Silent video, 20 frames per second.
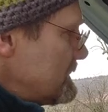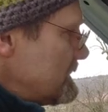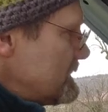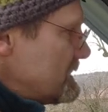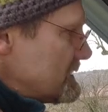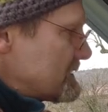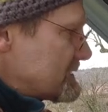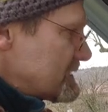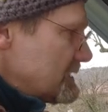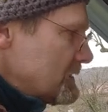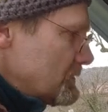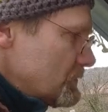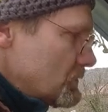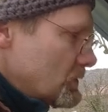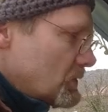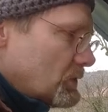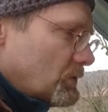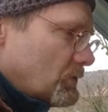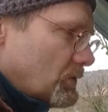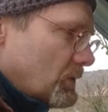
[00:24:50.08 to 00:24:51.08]
the ECU
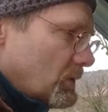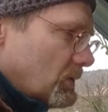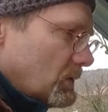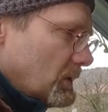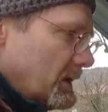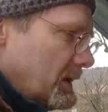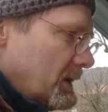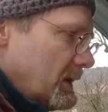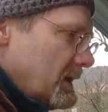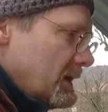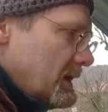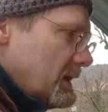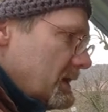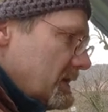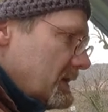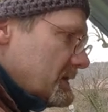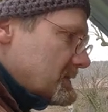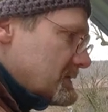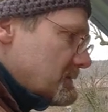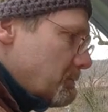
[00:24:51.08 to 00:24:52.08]
control,
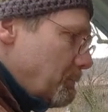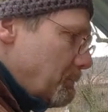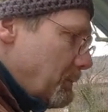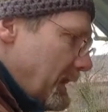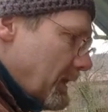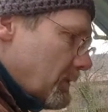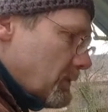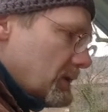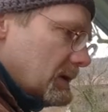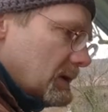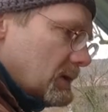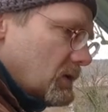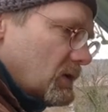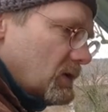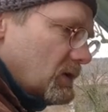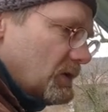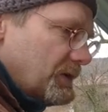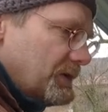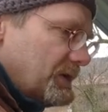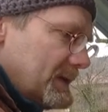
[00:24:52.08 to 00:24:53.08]
is buried
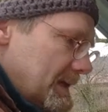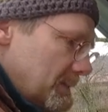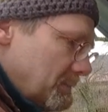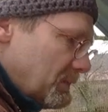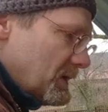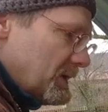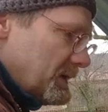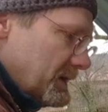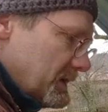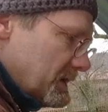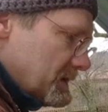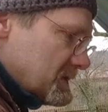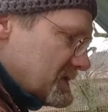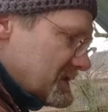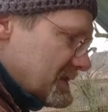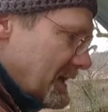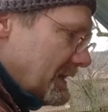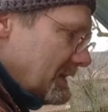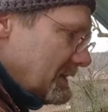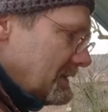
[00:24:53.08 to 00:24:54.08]
deeply
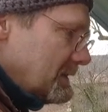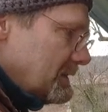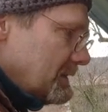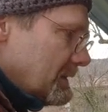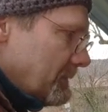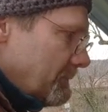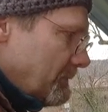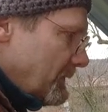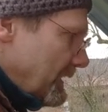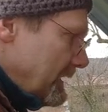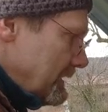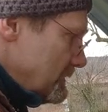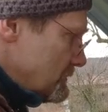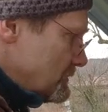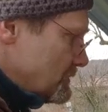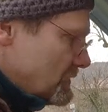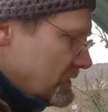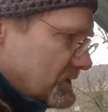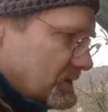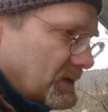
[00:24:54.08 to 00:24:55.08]
inside here and you
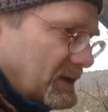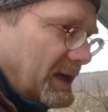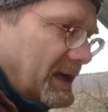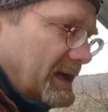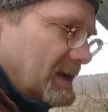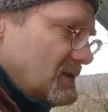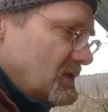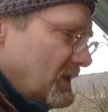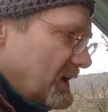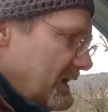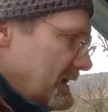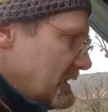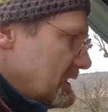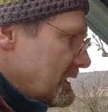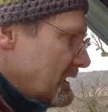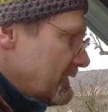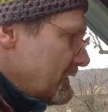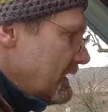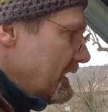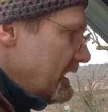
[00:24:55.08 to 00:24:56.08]
just can't take
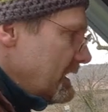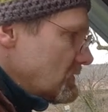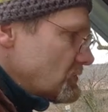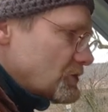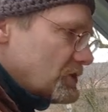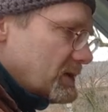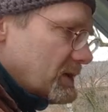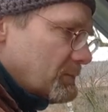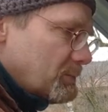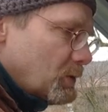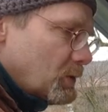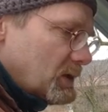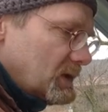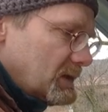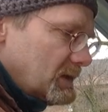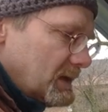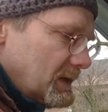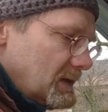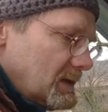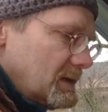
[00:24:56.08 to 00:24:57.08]
another engine and put
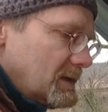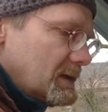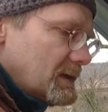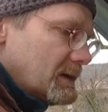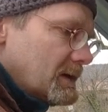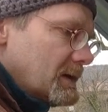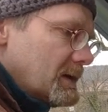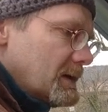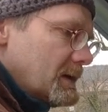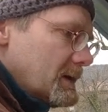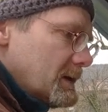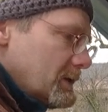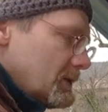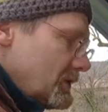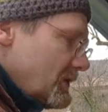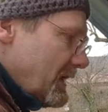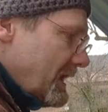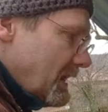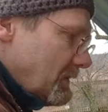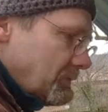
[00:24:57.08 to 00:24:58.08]
it in here.
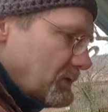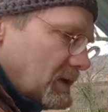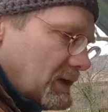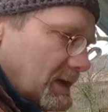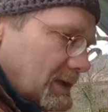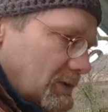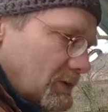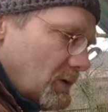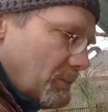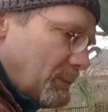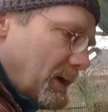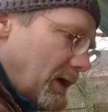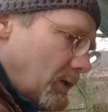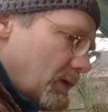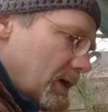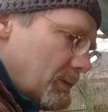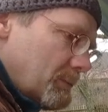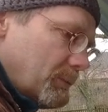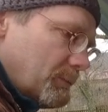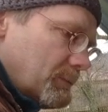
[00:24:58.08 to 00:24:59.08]
You have to get your
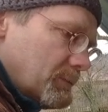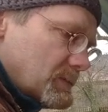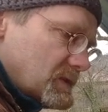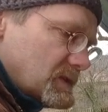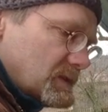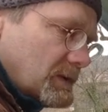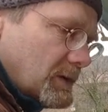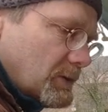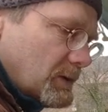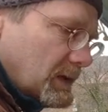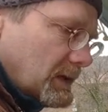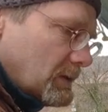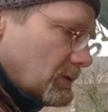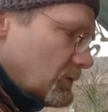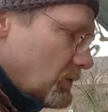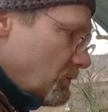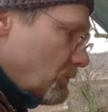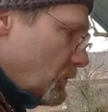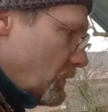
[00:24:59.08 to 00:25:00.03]
power steering to